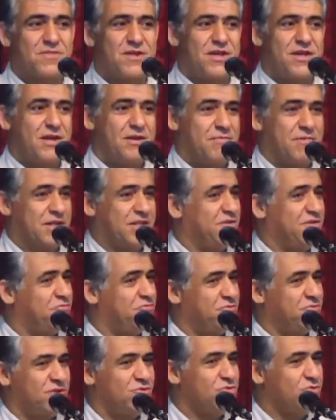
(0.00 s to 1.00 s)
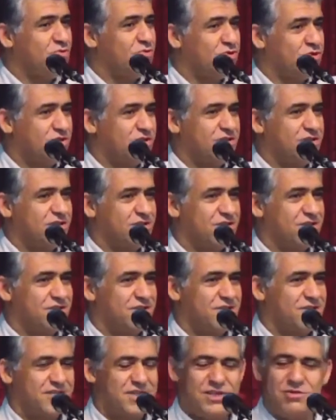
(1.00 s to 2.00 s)
But if we do good,
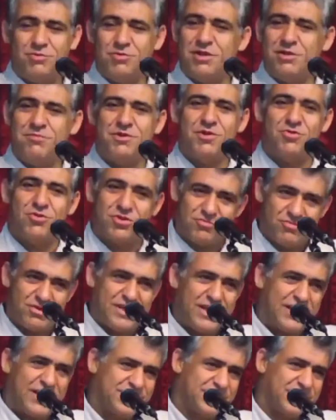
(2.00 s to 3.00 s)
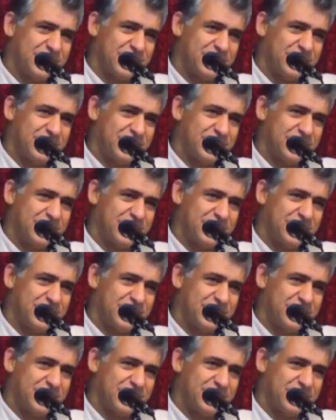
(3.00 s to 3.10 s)
he will be good with us.